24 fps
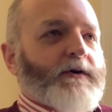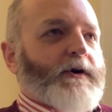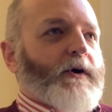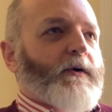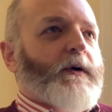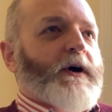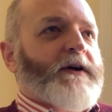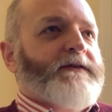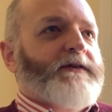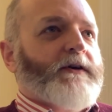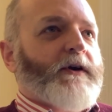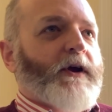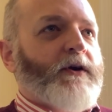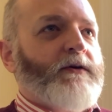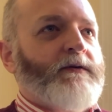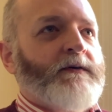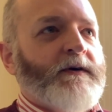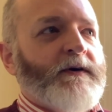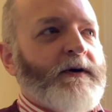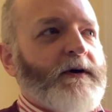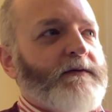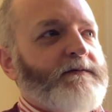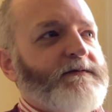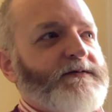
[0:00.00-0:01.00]
And they'll go, I
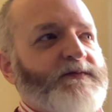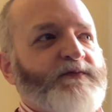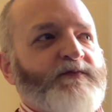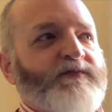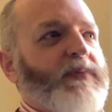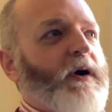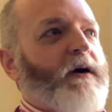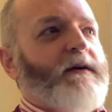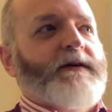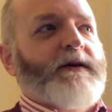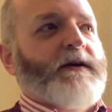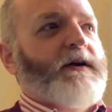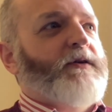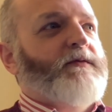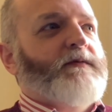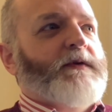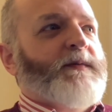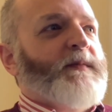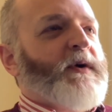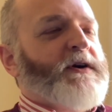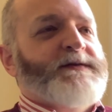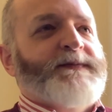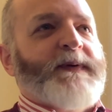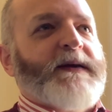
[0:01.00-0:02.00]

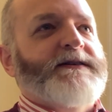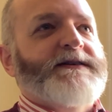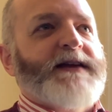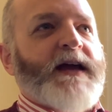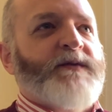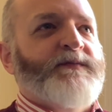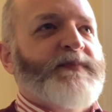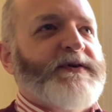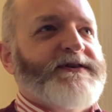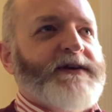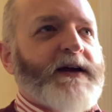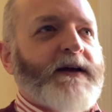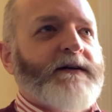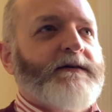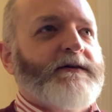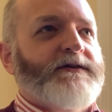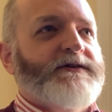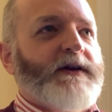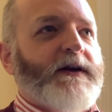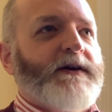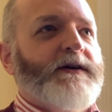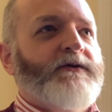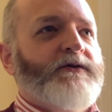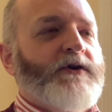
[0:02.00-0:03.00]
don't know, they might spend
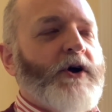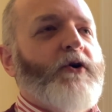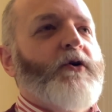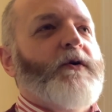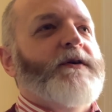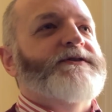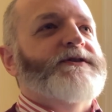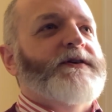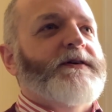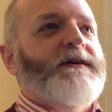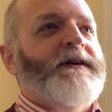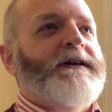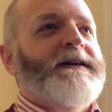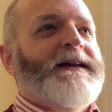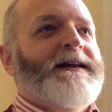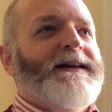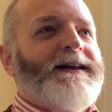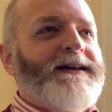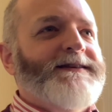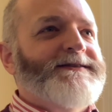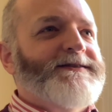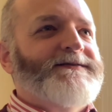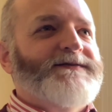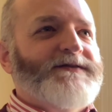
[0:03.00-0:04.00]
10%. It's like, no, it's
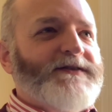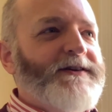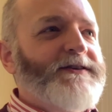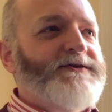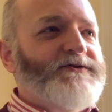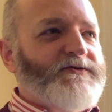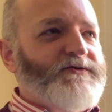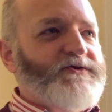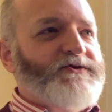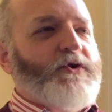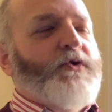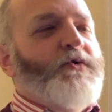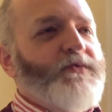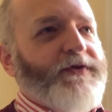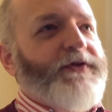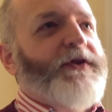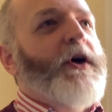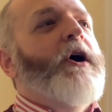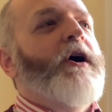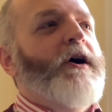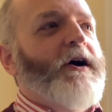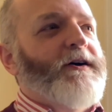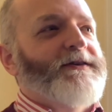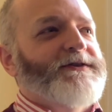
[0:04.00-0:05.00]

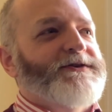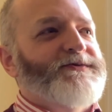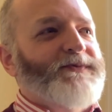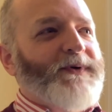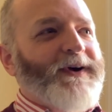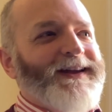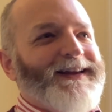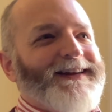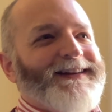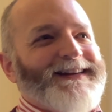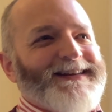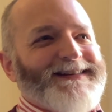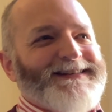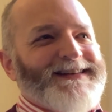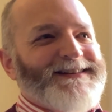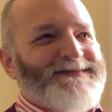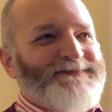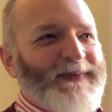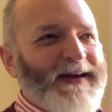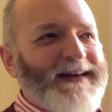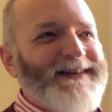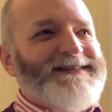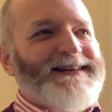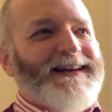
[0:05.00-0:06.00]
2/3,
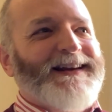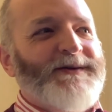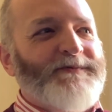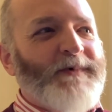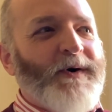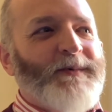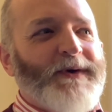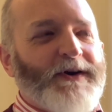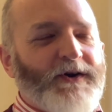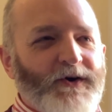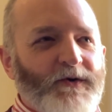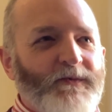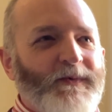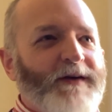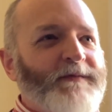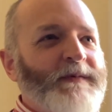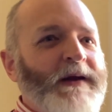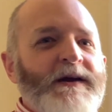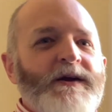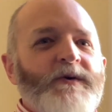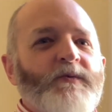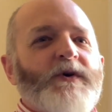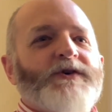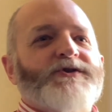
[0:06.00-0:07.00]
right? This is basically what we
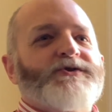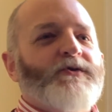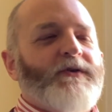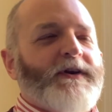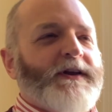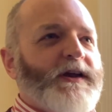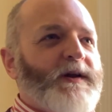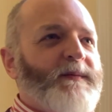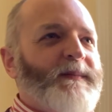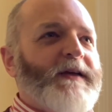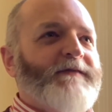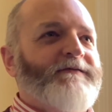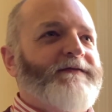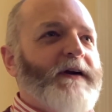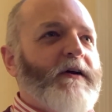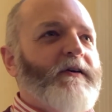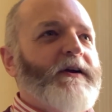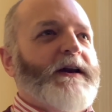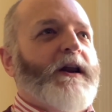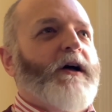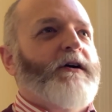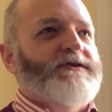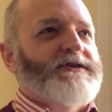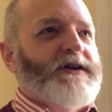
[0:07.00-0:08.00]
do. We're shortly going to
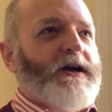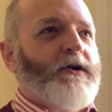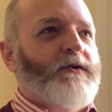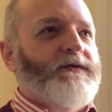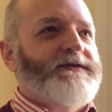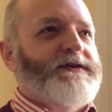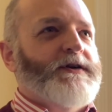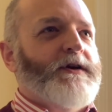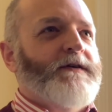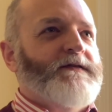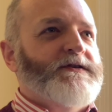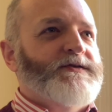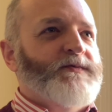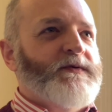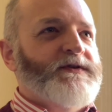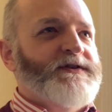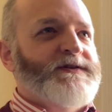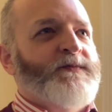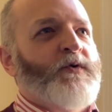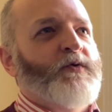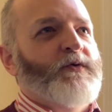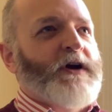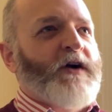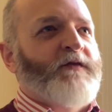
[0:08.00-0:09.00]
be a very large health
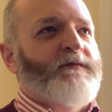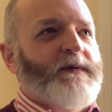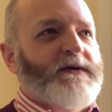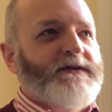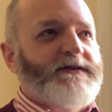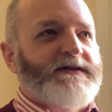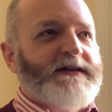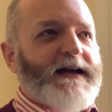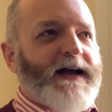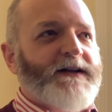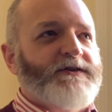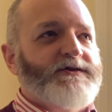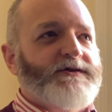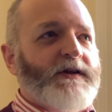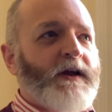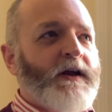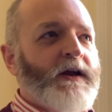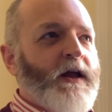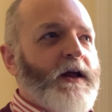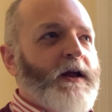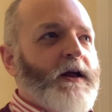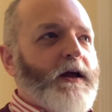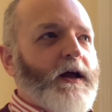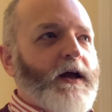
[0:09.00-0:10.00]
service with a small government
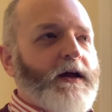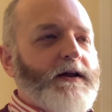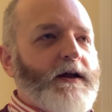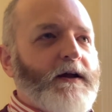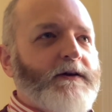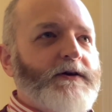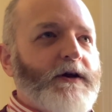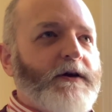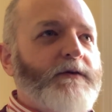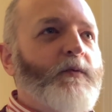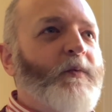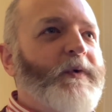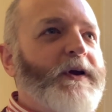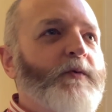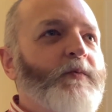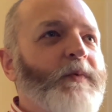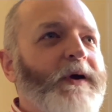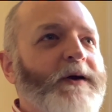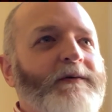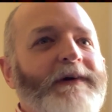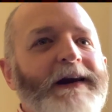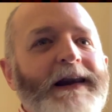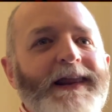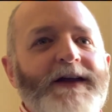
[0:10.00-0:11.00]
attached.
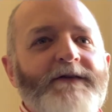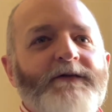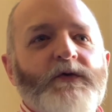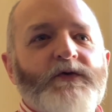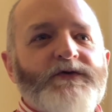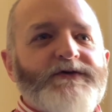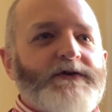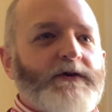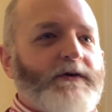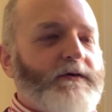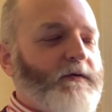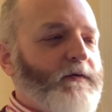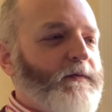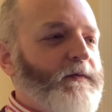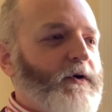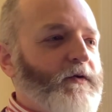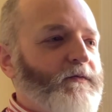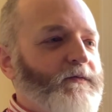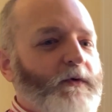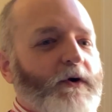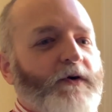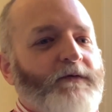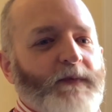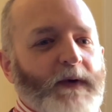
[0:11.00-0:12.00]
We're at levels
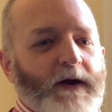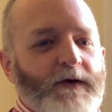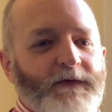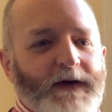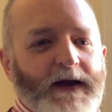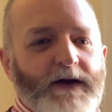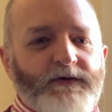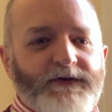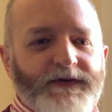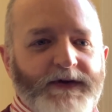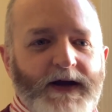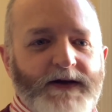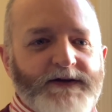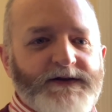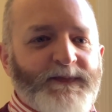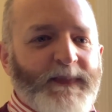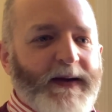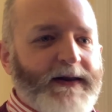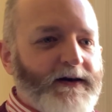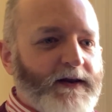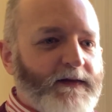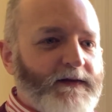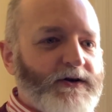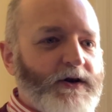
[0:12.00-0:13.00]
of
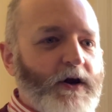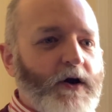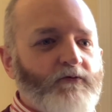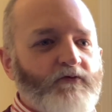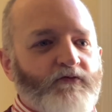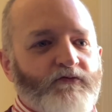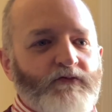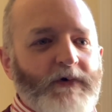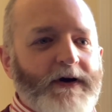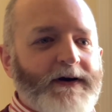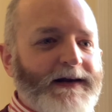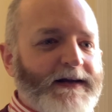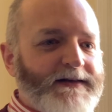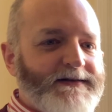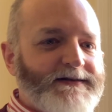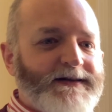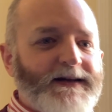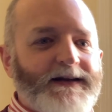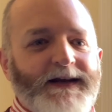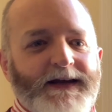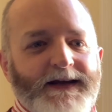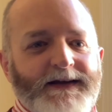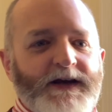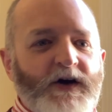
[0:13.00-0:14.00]
healthcare spending that are
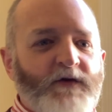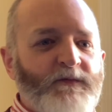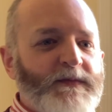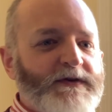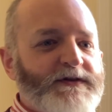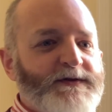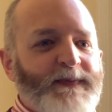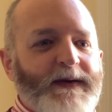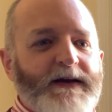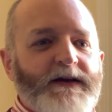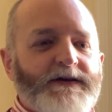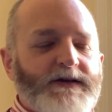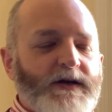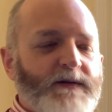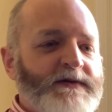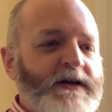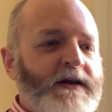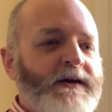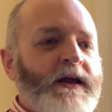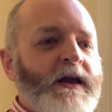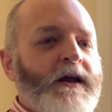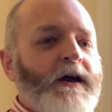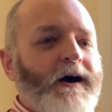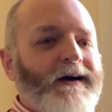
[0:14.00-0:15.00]
realistically in government
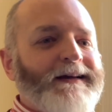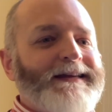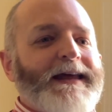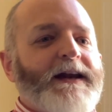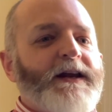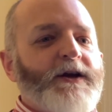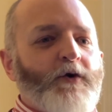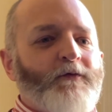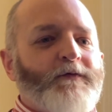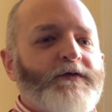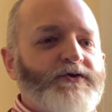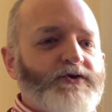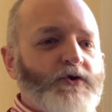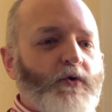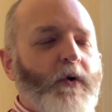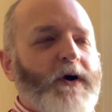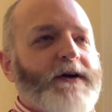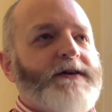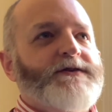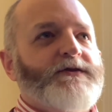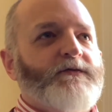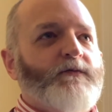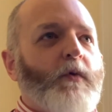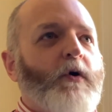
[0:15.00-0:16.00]
spending terms are getting on
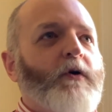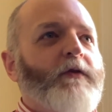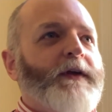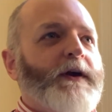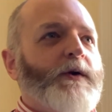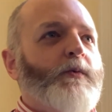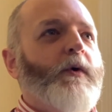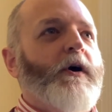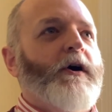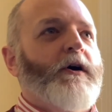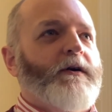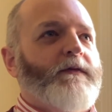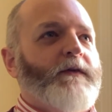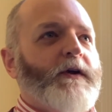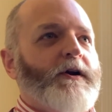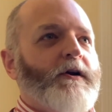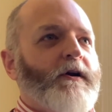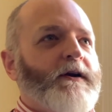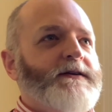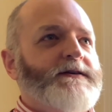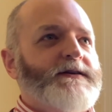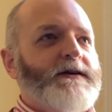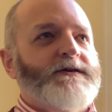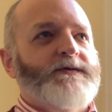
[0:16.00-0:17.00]
for twice what they
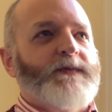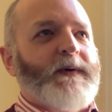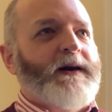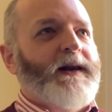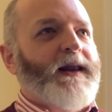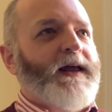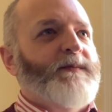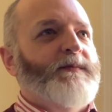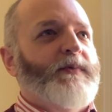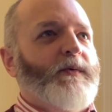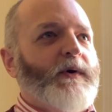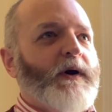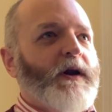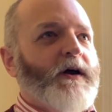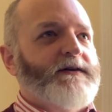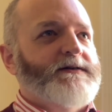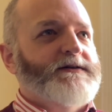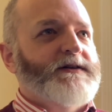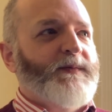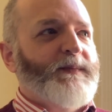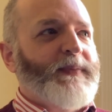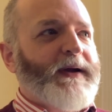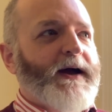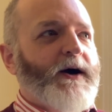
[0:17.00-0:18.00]
were in the 90s when
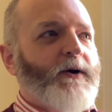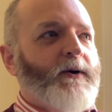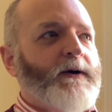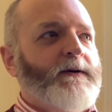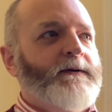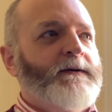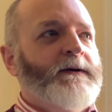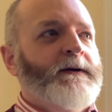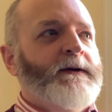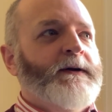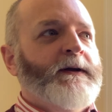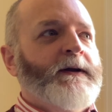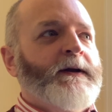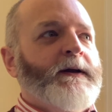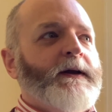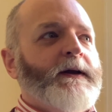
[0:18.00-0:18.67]
Labour were last in power.